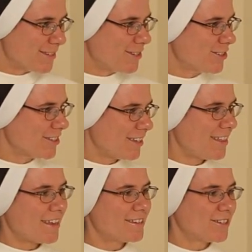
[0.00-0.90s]
Usually
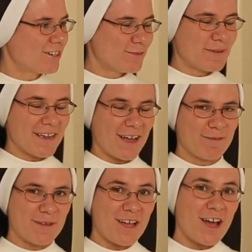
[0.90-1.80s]
they start to
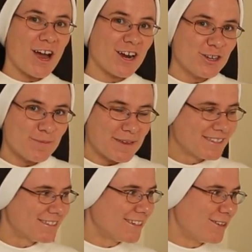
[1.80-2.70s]
become
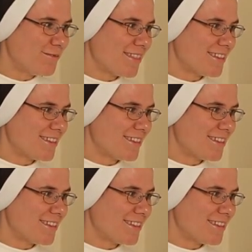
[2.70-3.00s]
argumentative at